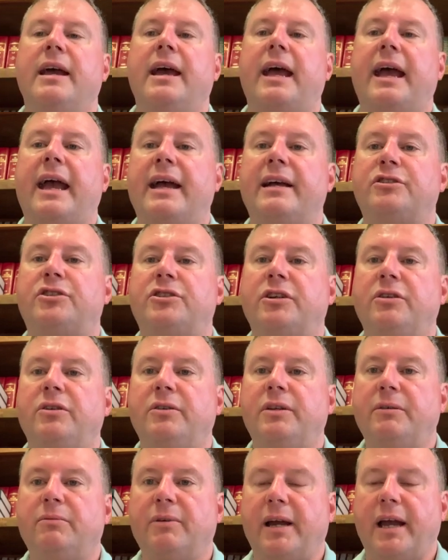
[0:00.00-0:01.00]
As
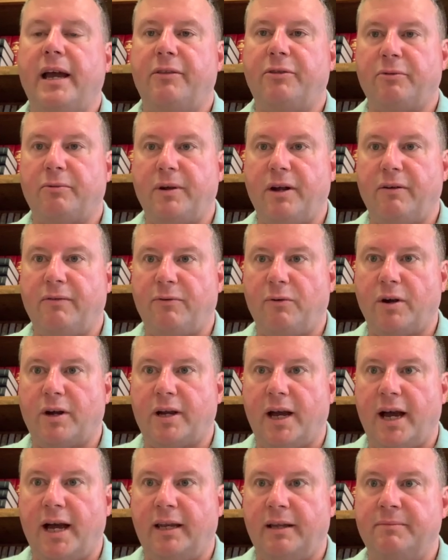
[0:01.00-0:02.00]
Jehudi read three or four
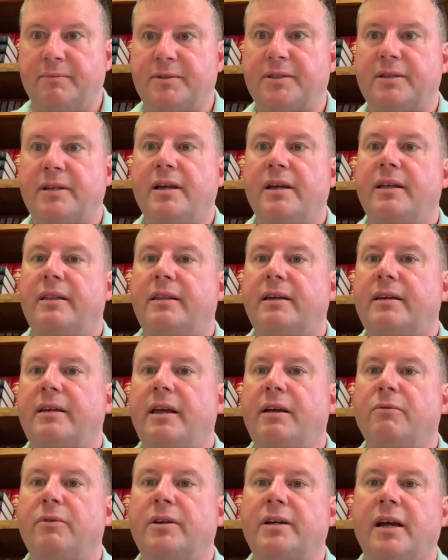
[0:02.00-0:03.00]
columns, the
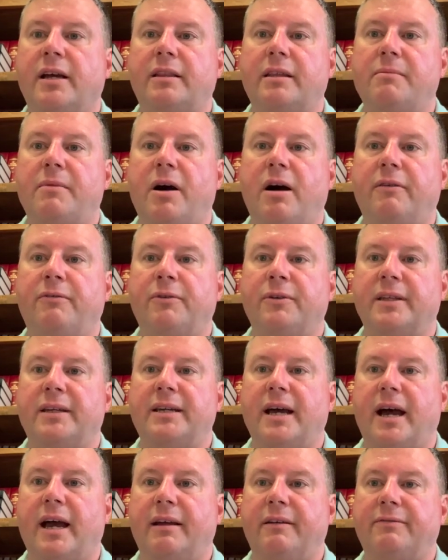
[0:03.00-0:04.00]
king would cut them off with a
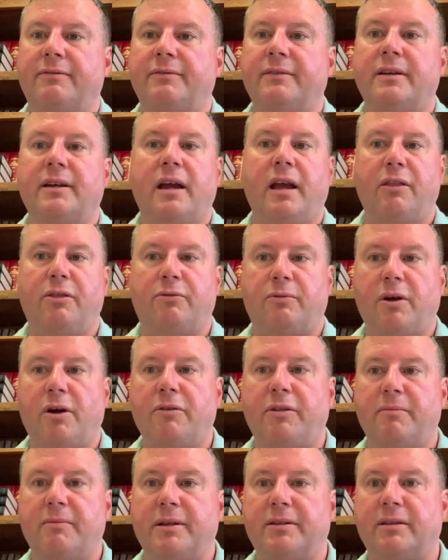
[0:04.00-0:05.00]
knife and
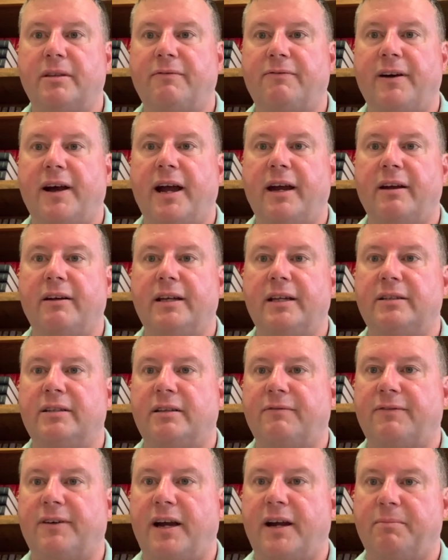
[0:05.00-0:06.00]
throw them into the fire into
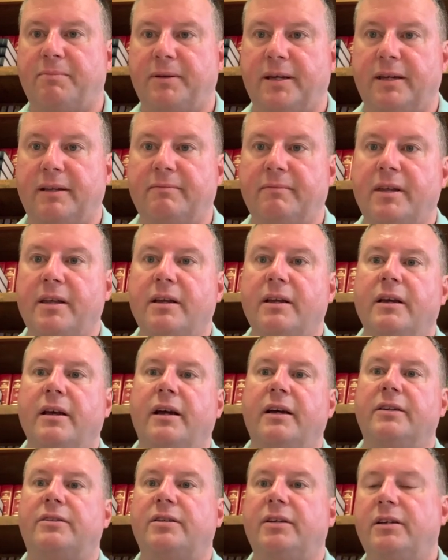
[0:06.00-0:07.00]
the fire pit
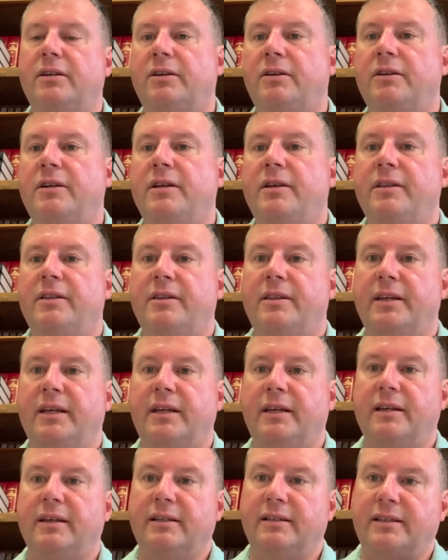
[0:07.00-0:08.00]
until
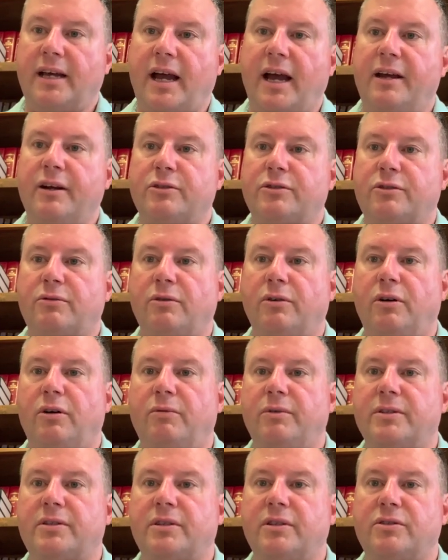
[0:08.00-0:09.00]
the entire
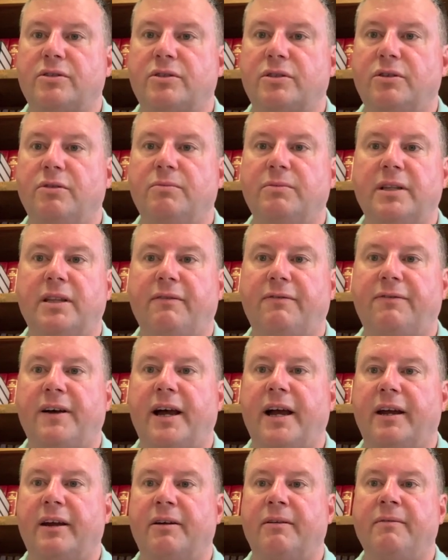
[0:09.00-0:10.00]
scroll was consumed in the
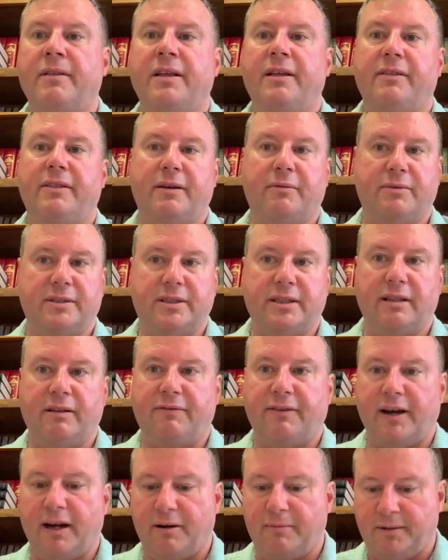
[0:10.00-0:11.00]
fire that was in the
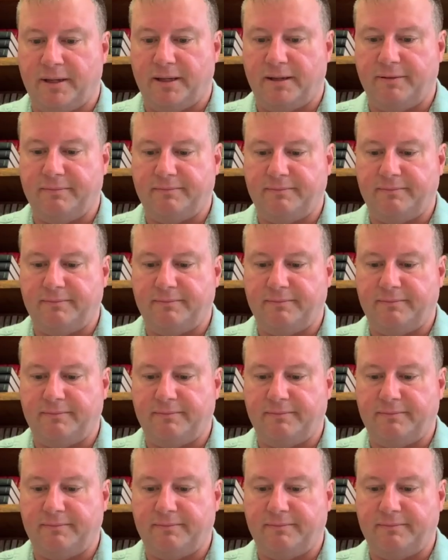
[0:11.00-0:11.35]
fire pit.